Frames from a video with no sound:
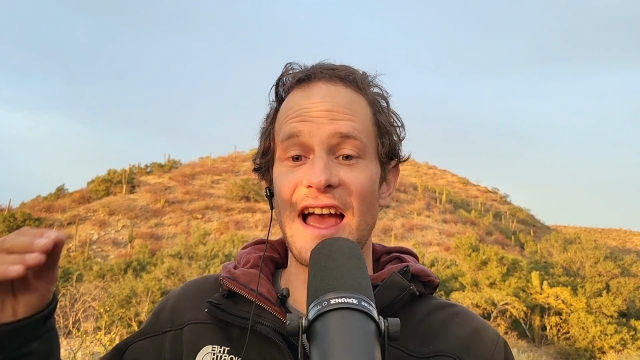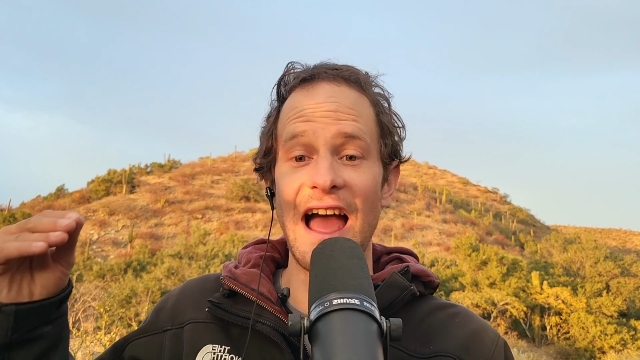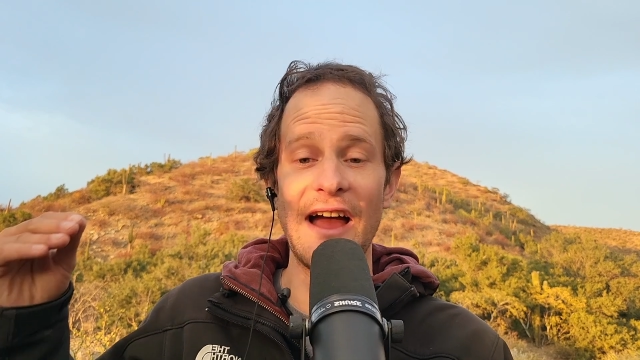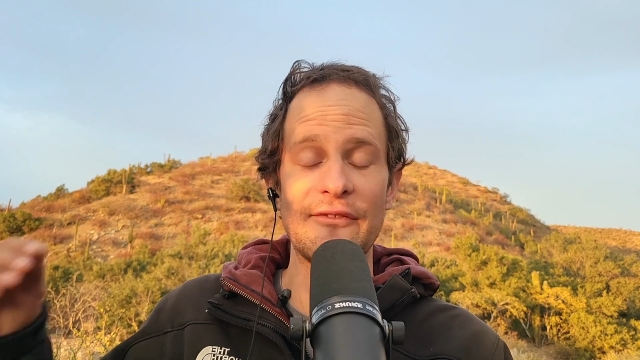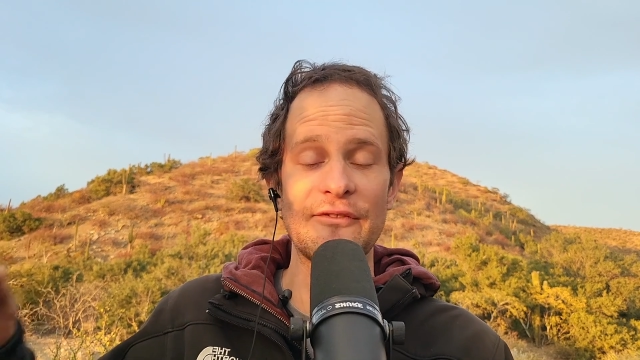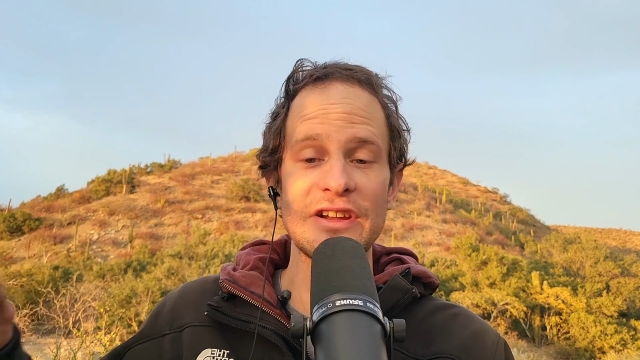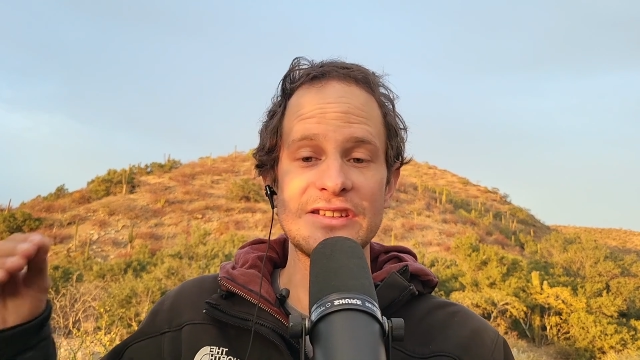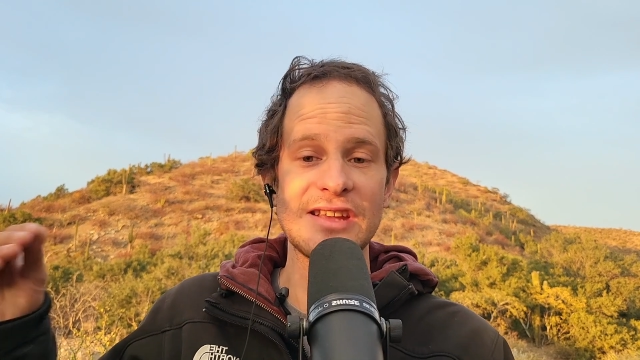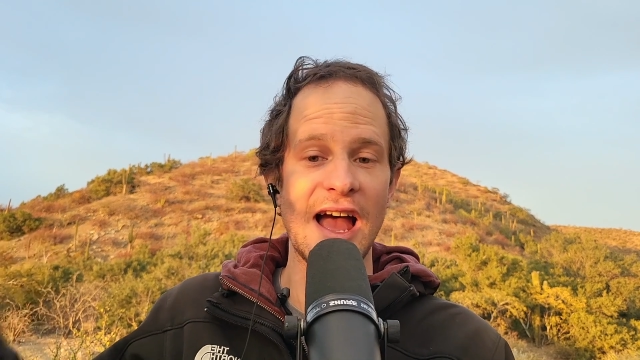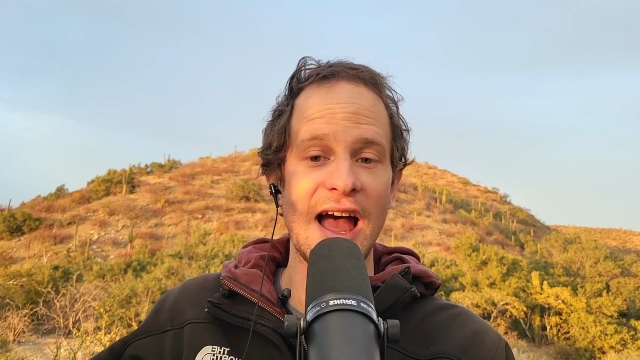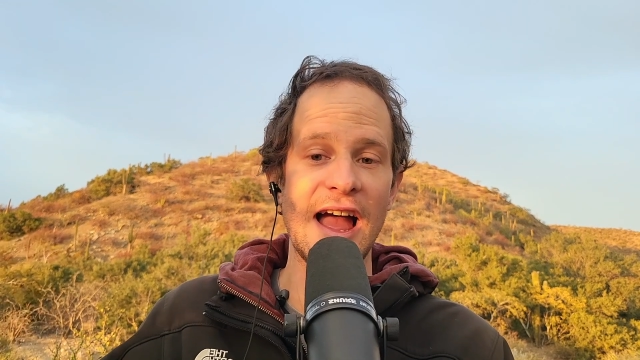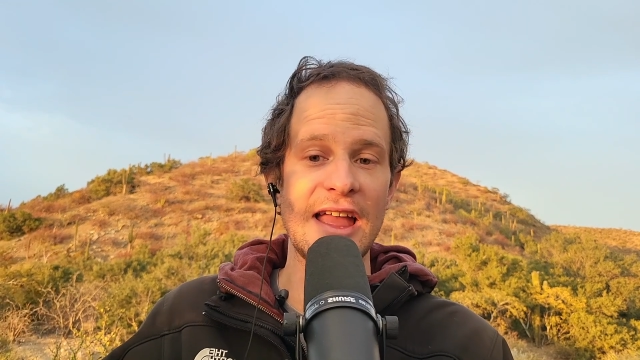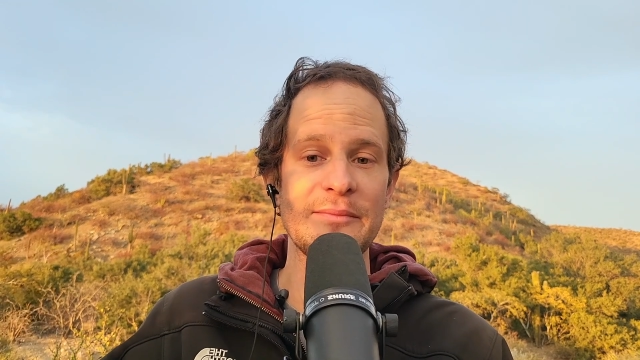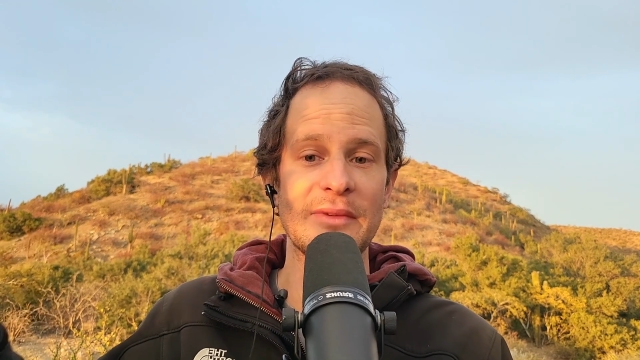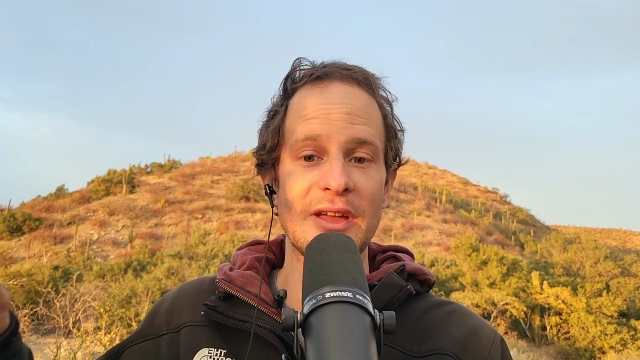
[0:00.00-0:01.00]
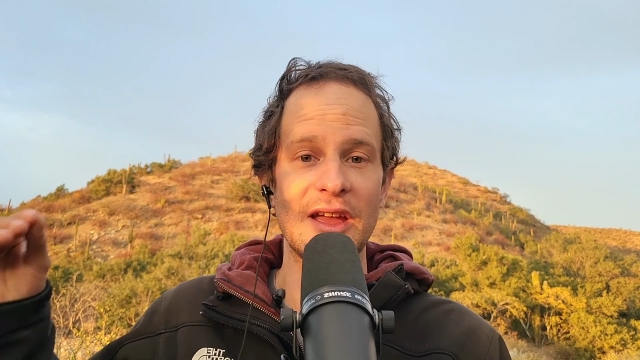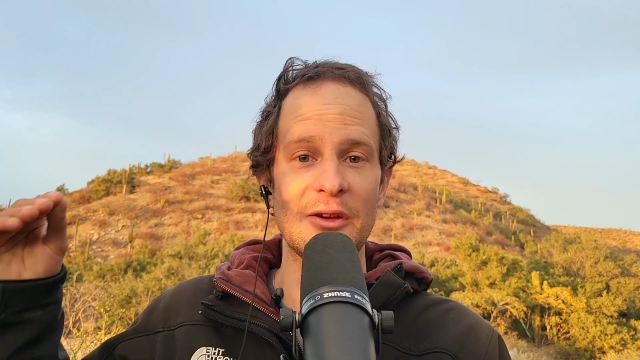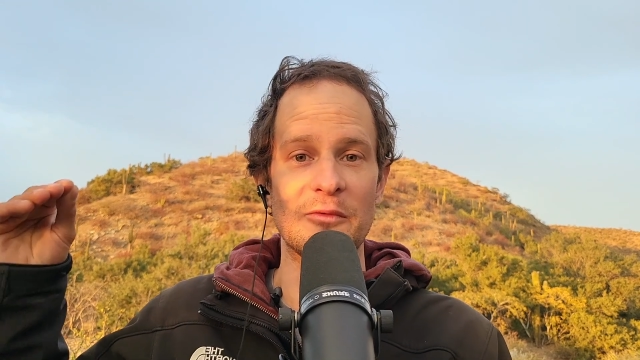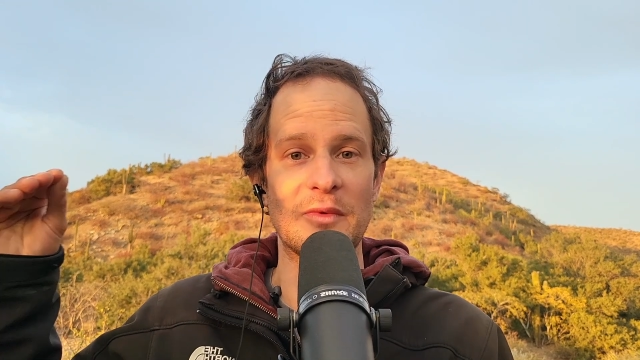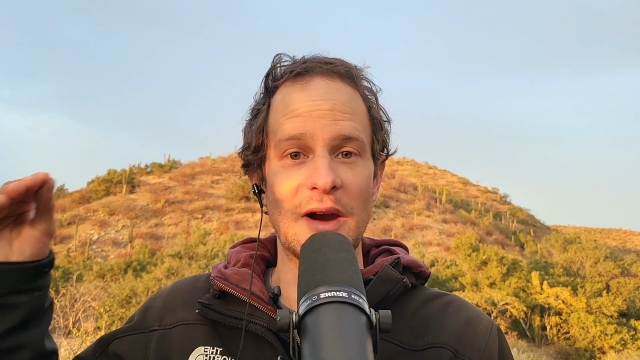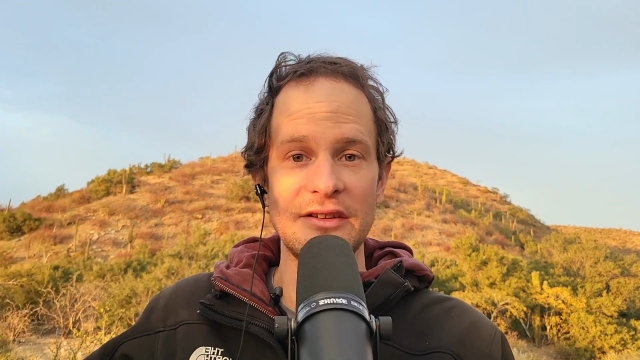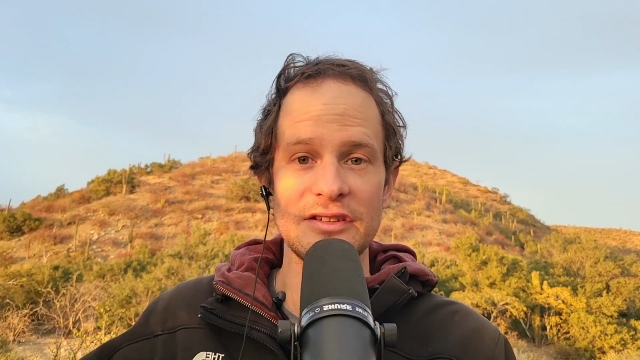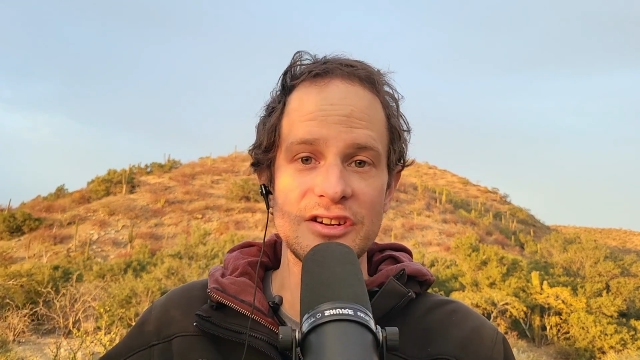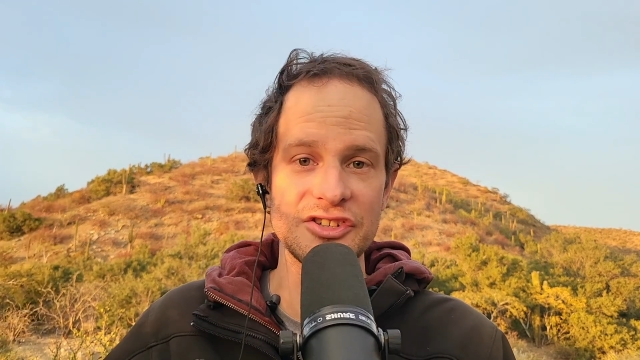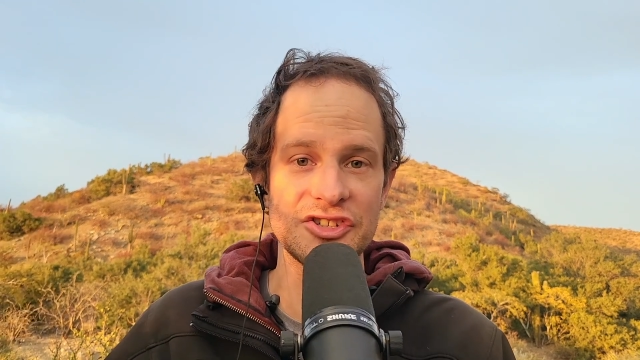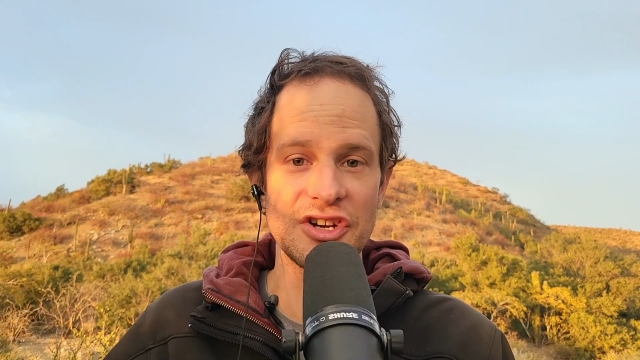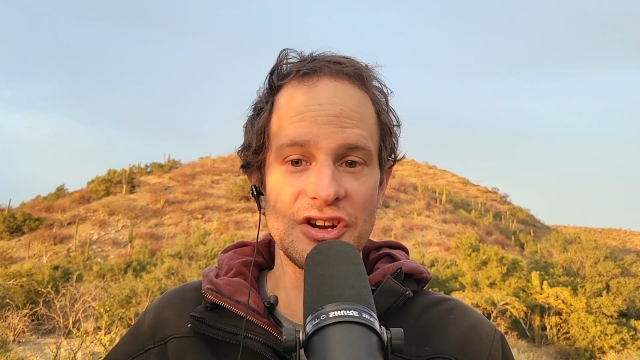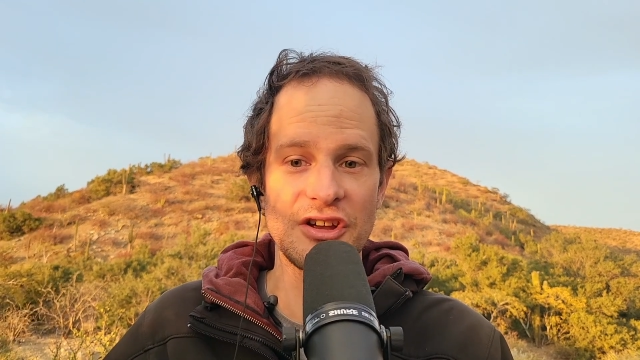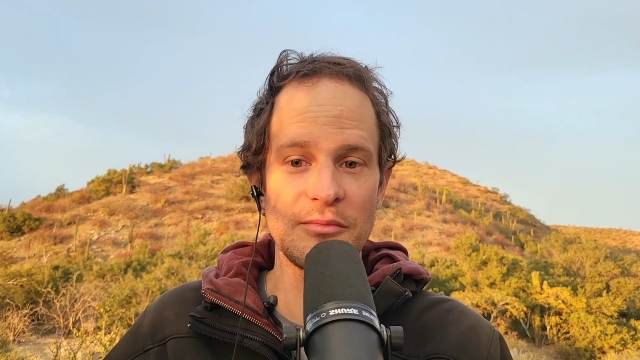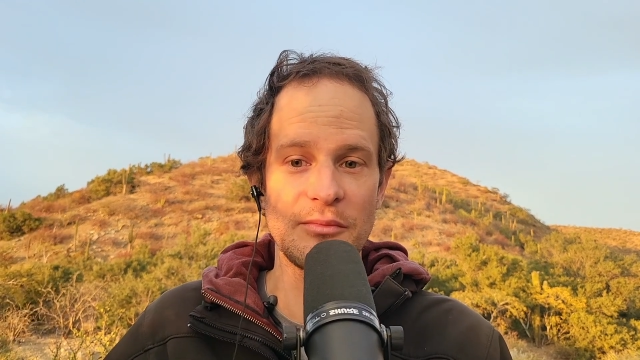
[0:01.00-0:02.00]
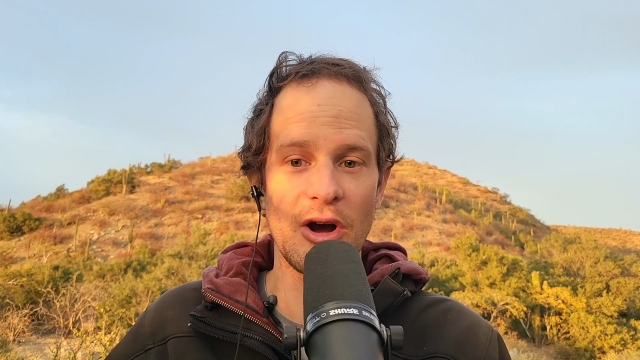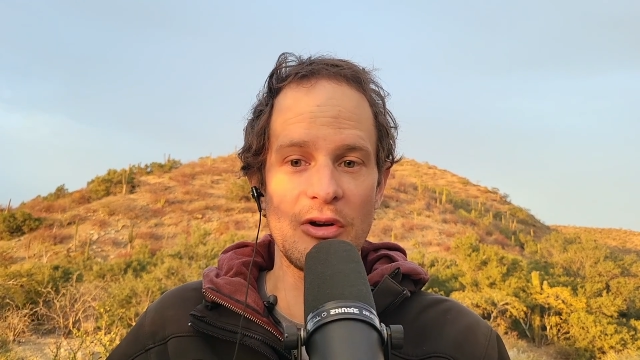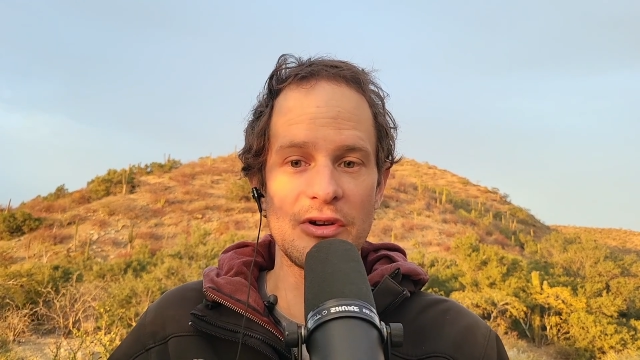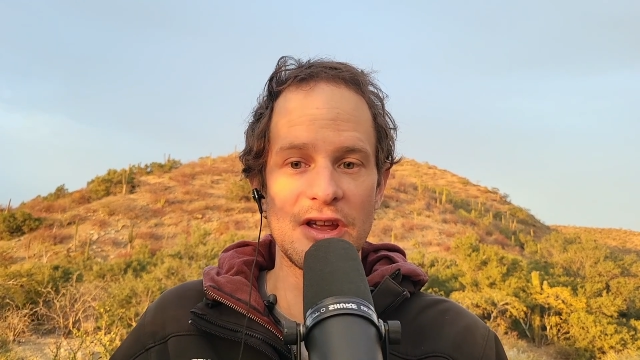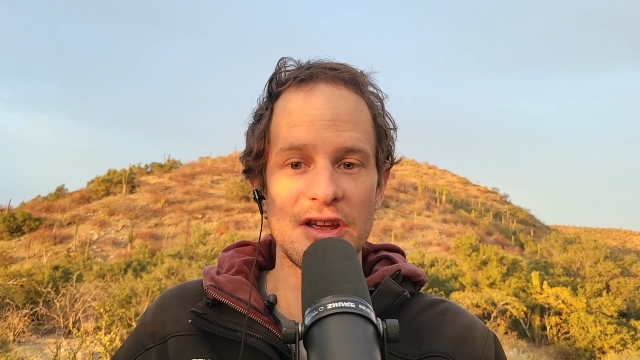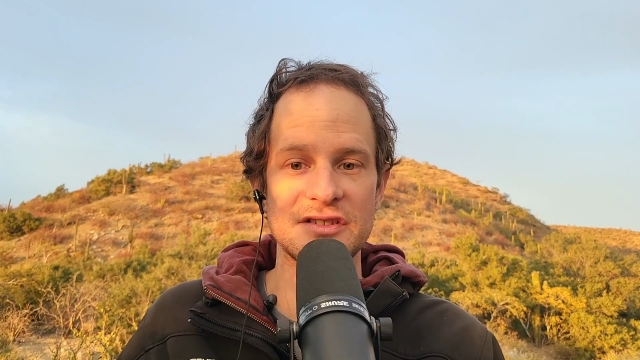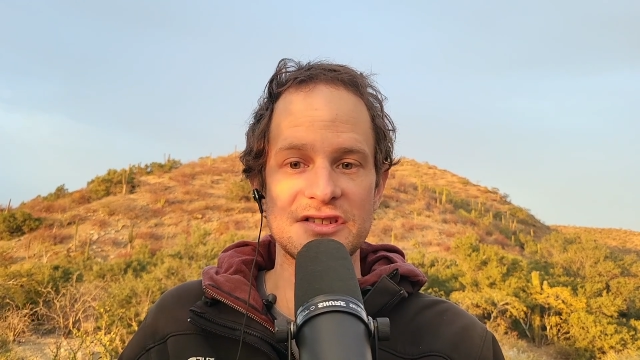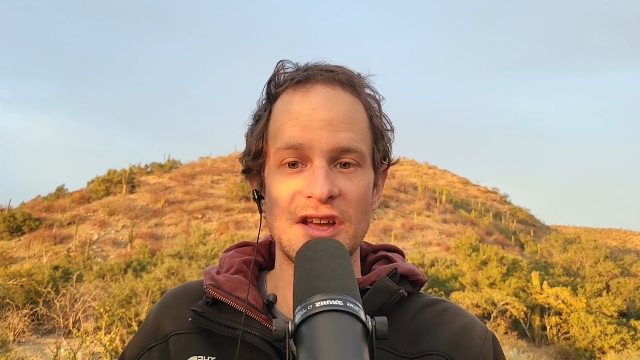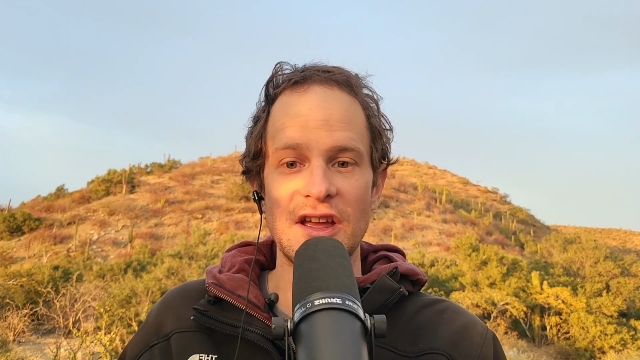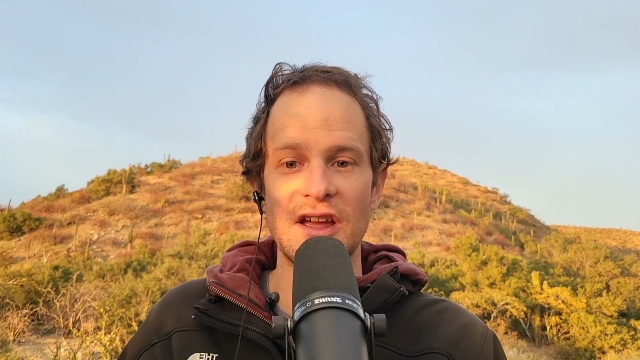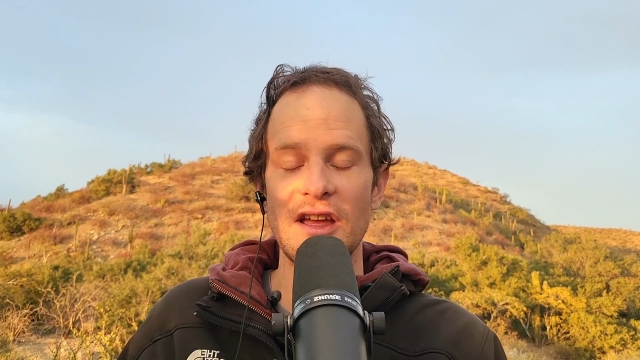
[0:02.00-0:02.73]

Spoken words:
every time it renders your component,